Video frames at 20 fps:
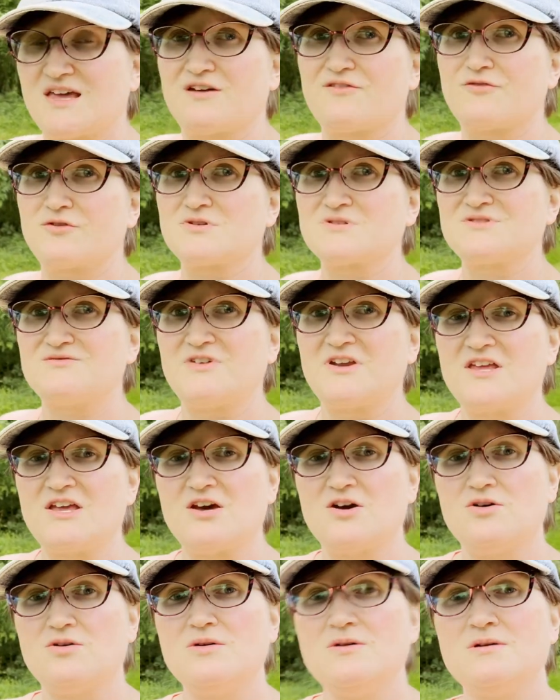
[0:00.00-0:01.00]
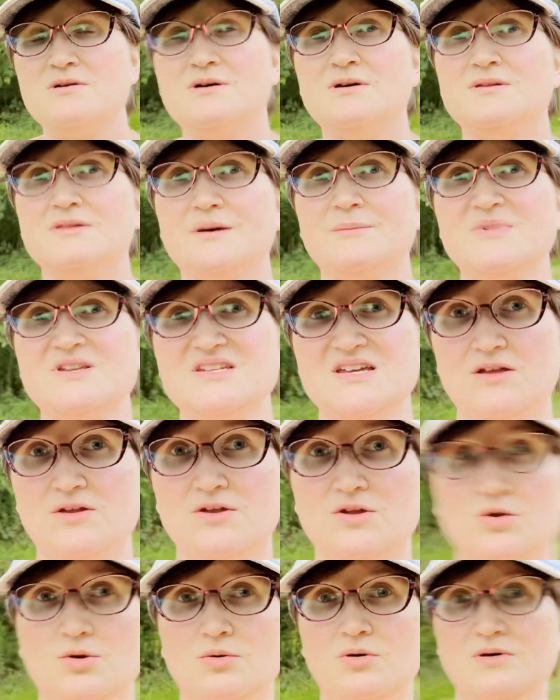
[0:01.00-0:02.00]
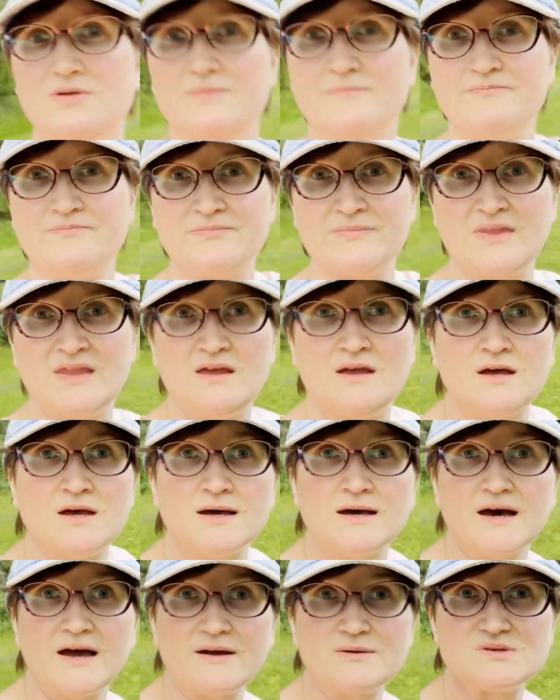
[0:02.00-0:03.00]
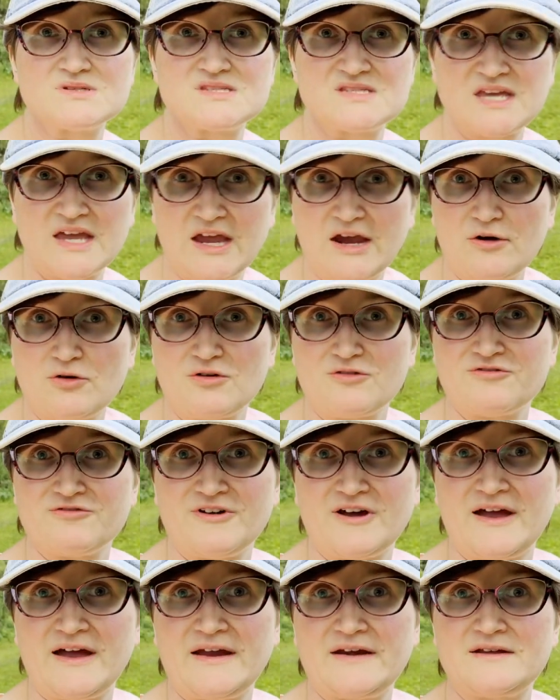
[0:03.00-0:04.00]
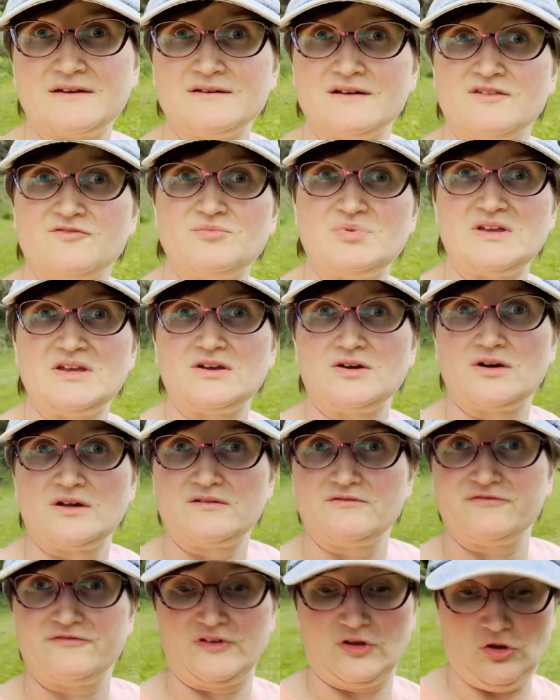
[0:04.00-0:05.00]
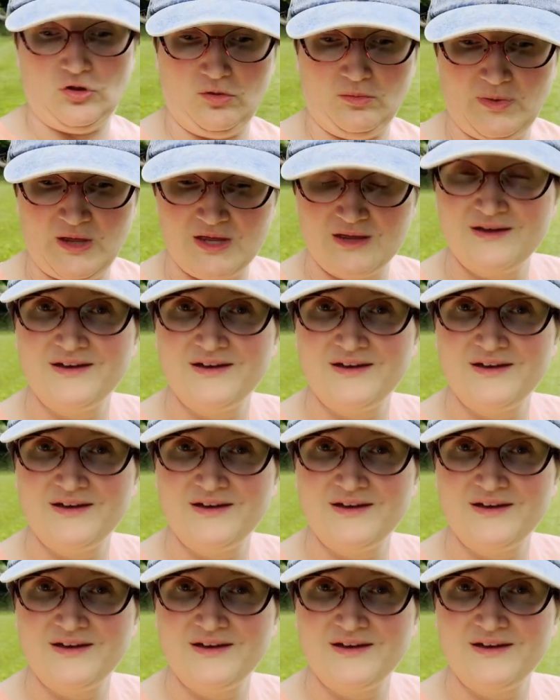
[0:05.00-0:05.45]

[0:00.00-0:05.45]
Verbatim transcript: that first video, let me tell you, I was terrified of being on film.